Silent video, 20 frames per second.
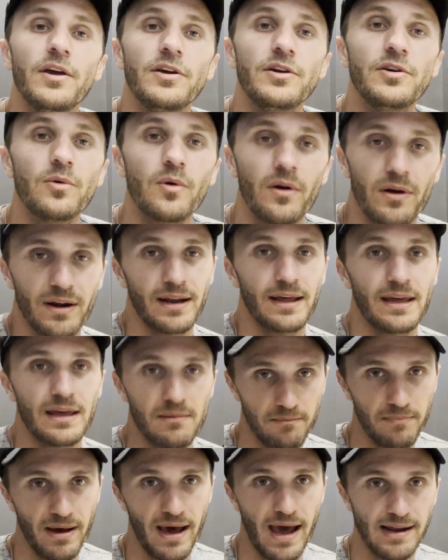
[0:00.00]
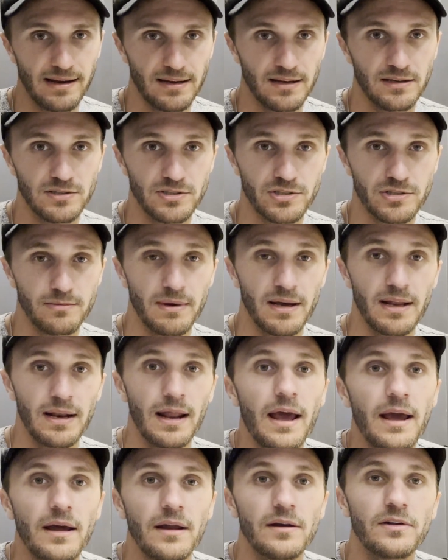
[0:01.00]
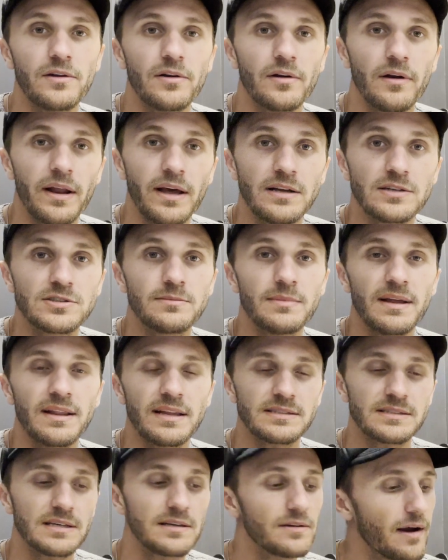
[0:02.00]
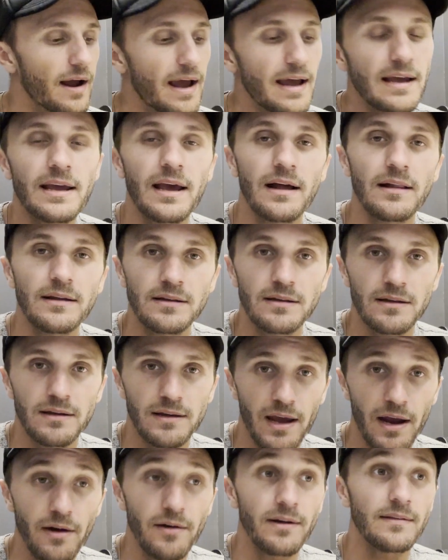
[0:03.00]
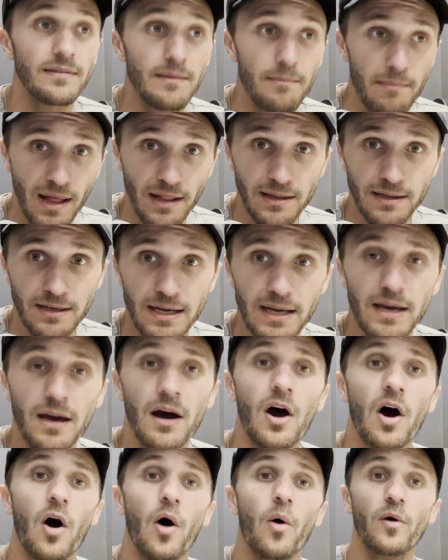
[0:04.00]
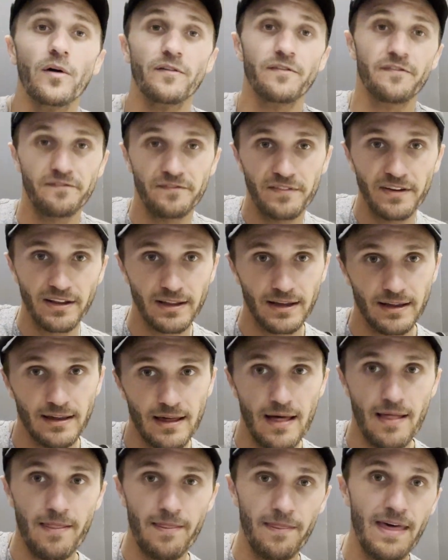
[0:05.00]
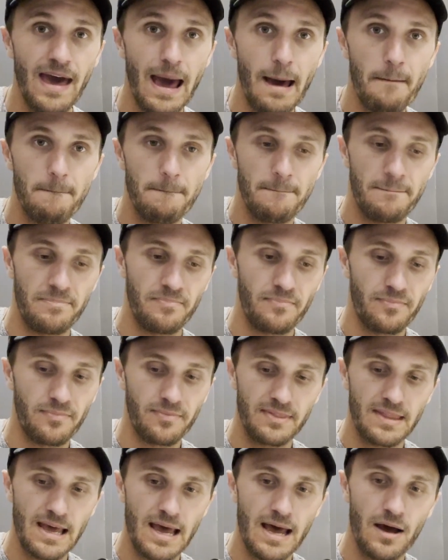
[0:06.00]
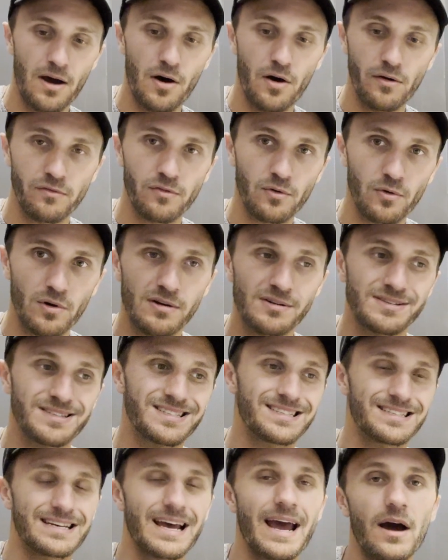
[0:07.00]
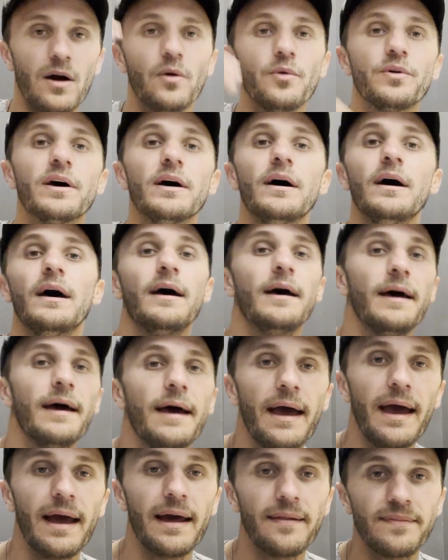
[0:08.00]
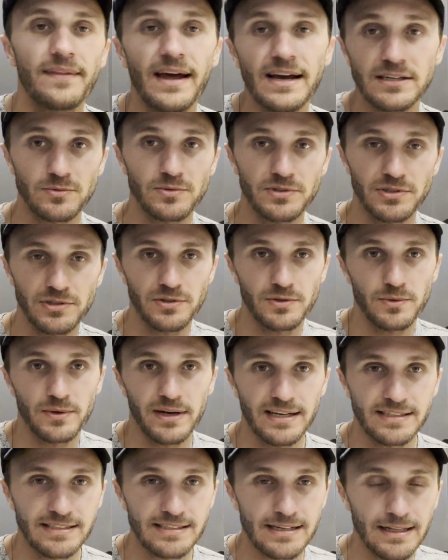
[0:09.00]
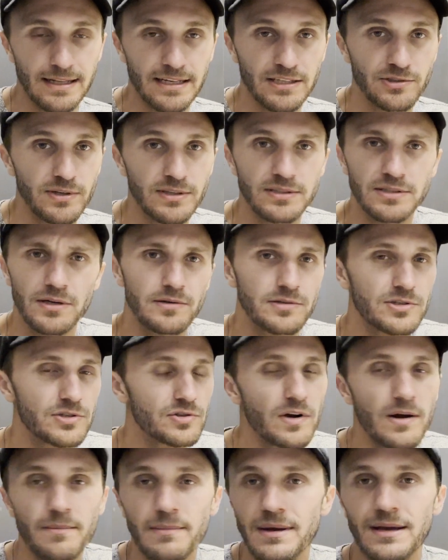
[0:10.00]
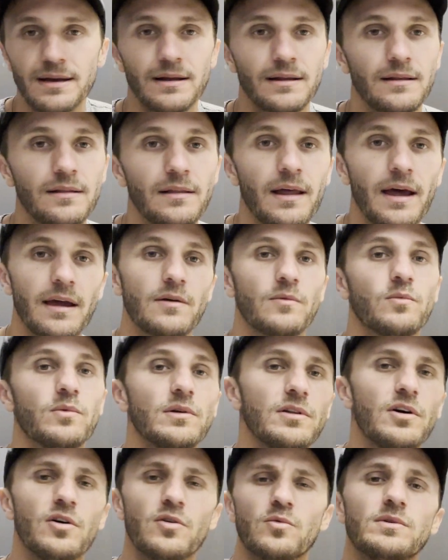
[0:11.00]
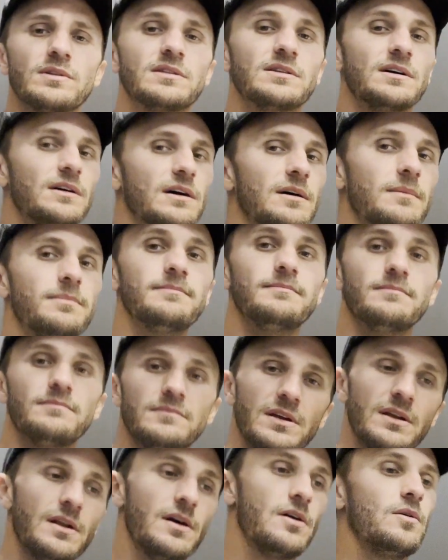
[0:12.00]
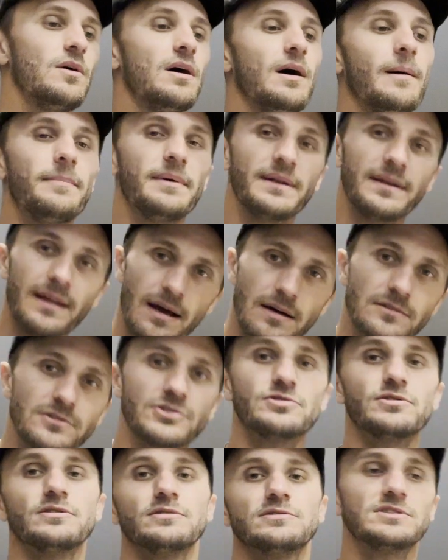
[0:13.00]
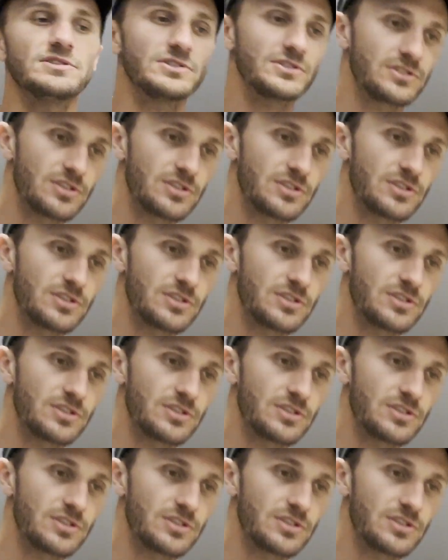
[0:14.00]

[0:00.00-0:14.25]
you are an impact instrument, and you're an instrument that's either carrying the melody or filling that overall sound. And that's what you're doing as an electric. So strumming, like along with the up and down strokes, just